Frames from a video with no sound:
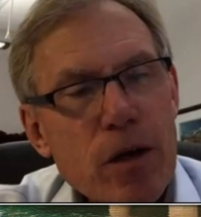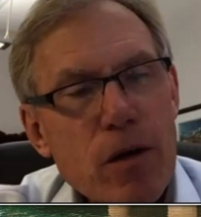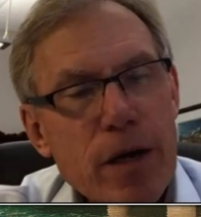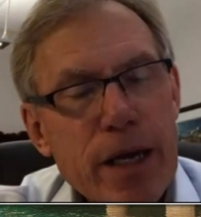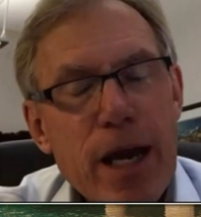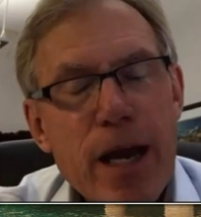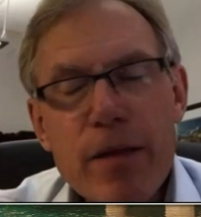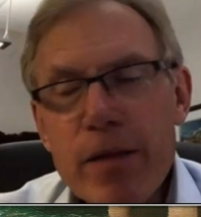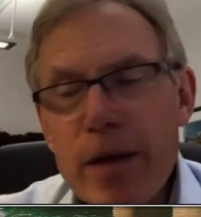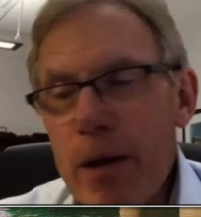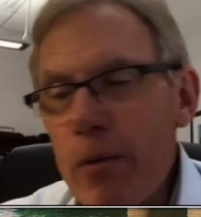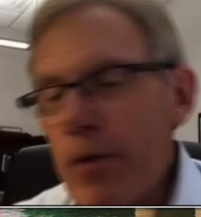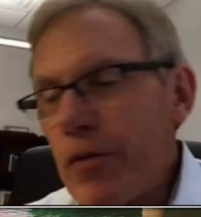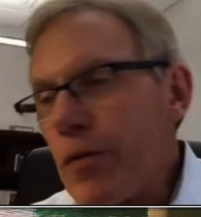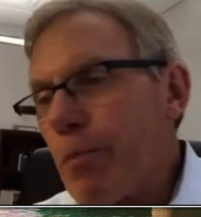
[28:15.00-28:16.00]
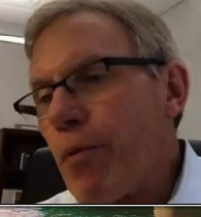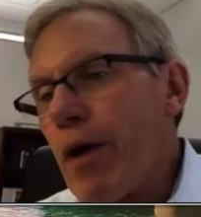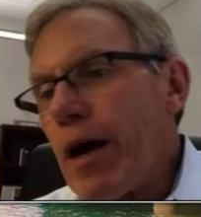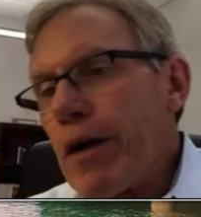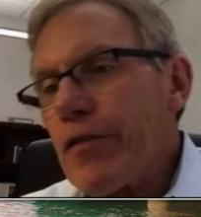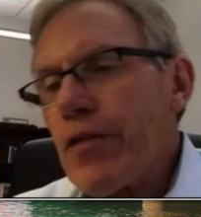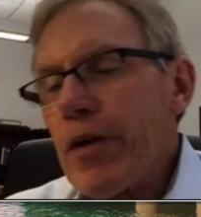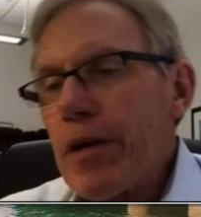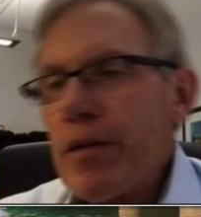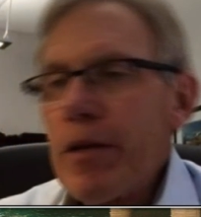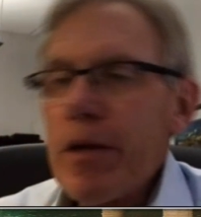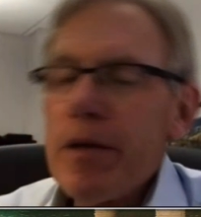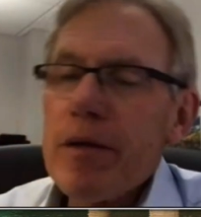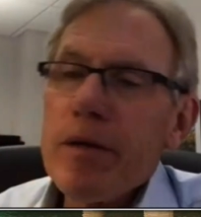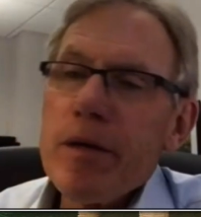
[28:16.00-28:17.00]
again, that was a project
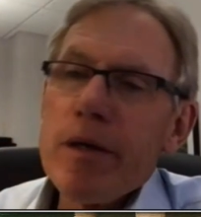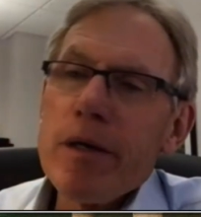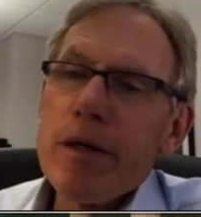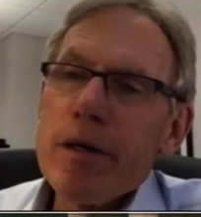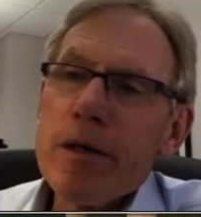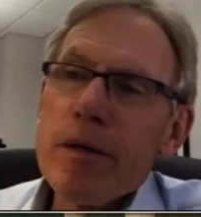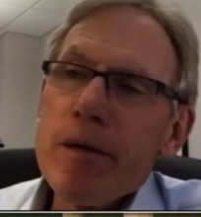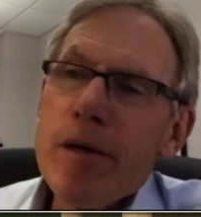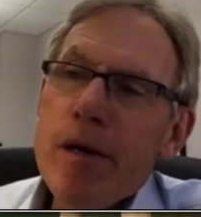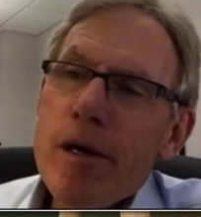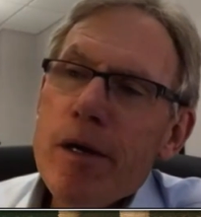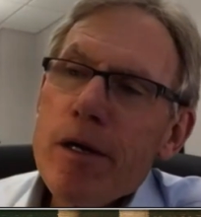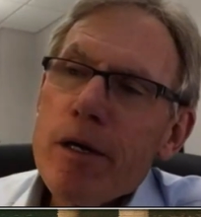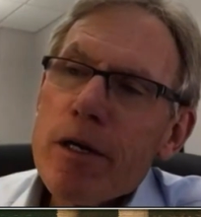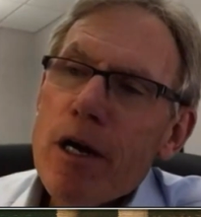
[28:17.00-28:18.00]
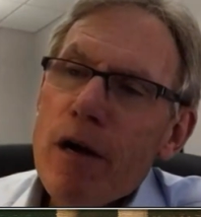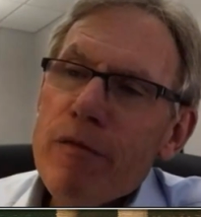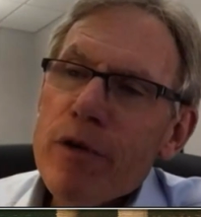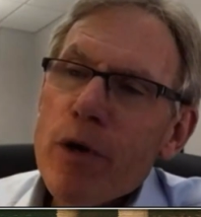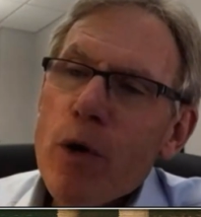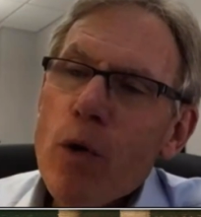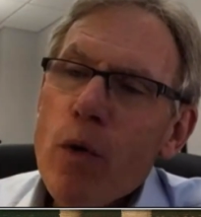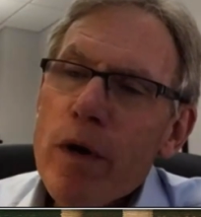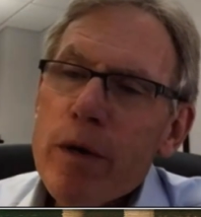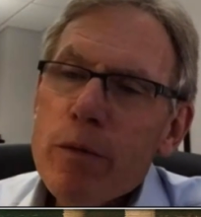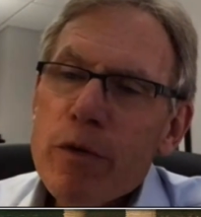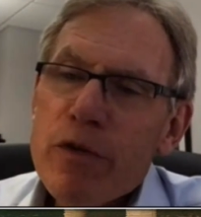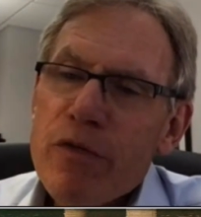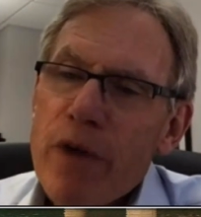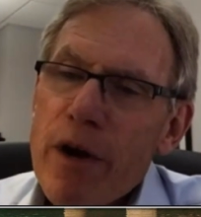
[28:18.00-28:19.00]
that Governor Quinn
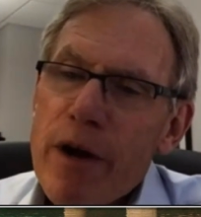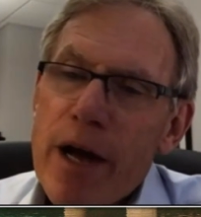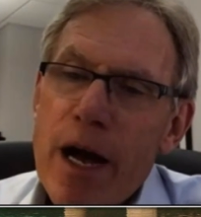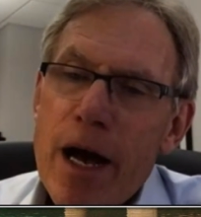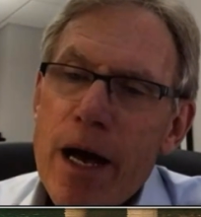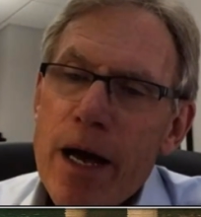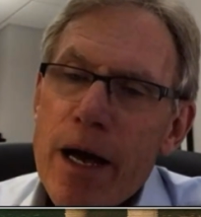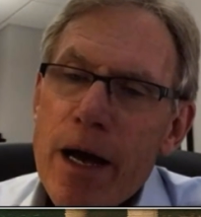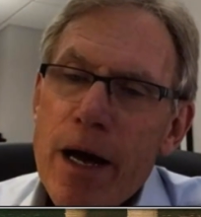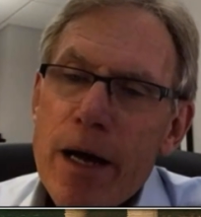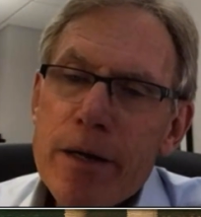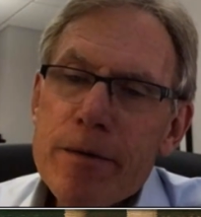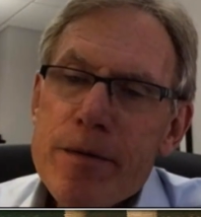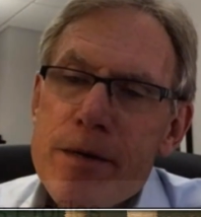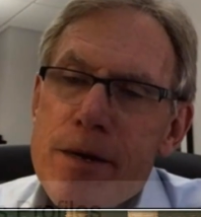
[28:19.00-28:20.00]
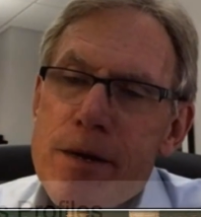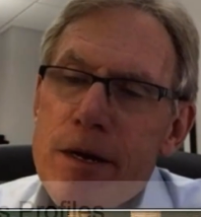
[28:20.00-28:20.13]
was very high on.